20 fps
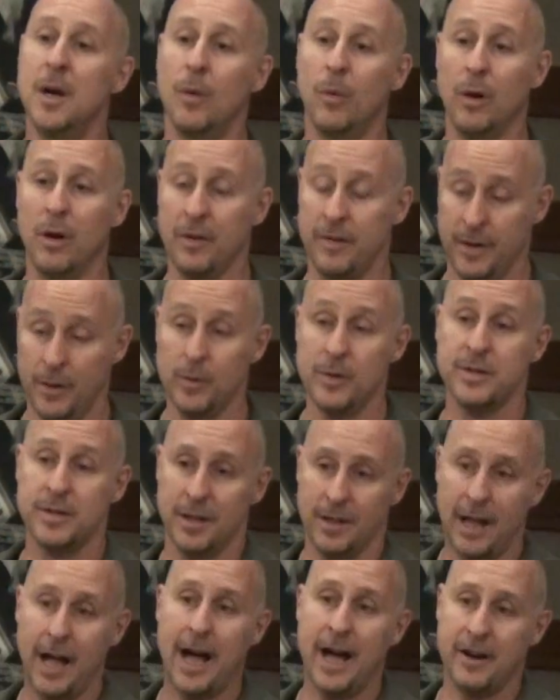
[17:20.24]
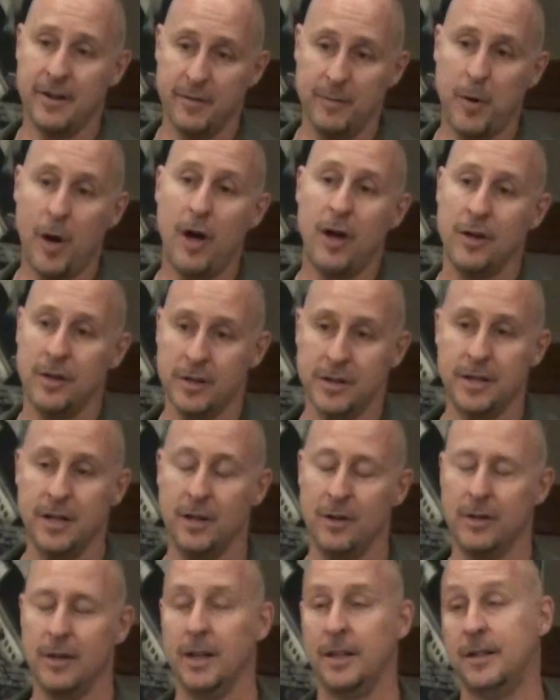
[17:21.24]
Well, there was a lot of
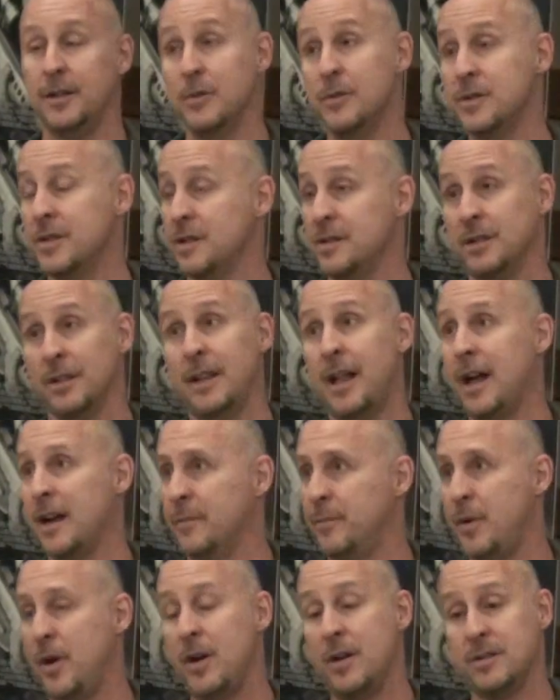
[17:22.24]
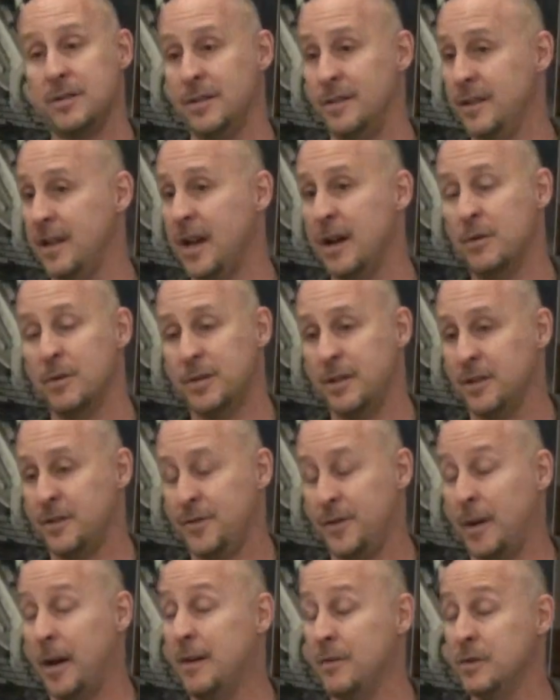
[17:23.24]
there was just a lot of balls in the air with this
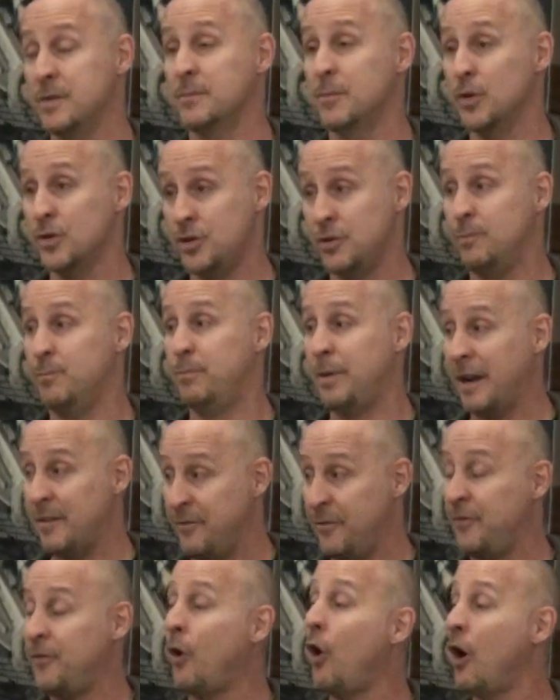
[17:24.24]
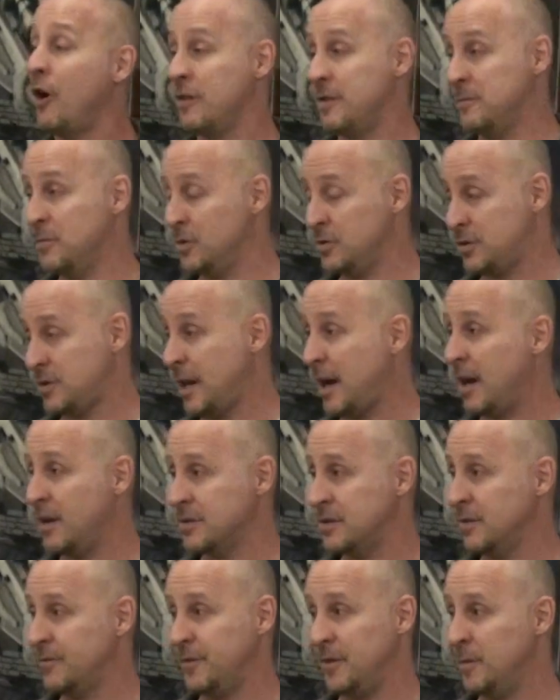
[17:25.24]
film. It was by far the most
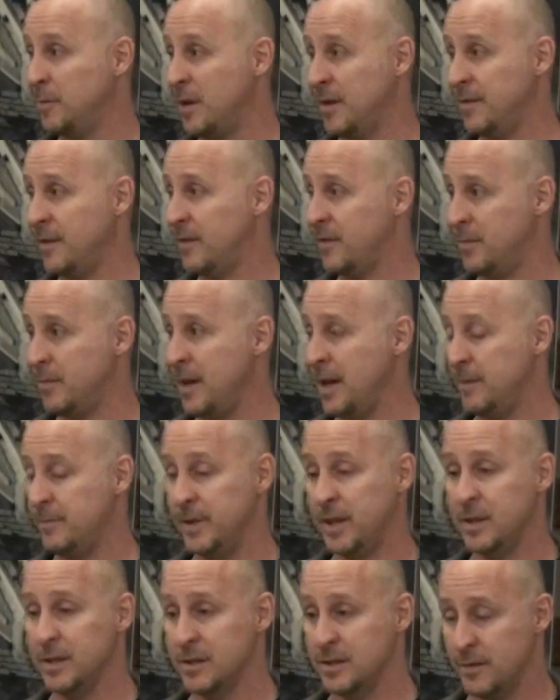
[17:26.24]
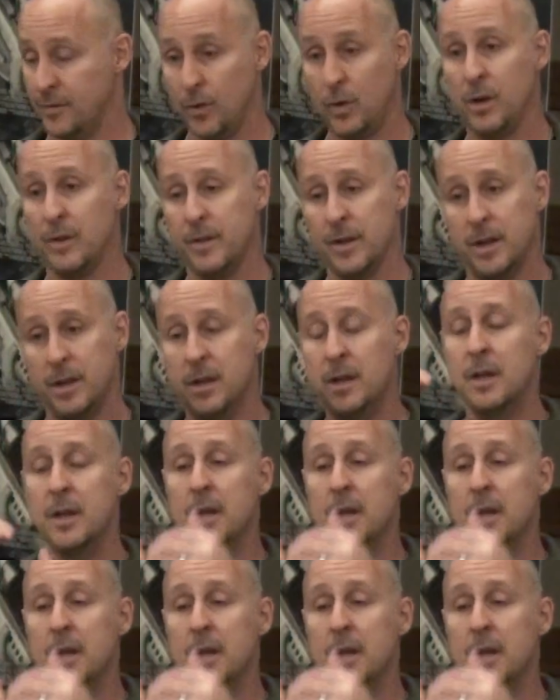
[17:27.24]
challenging film I've ever made because of all the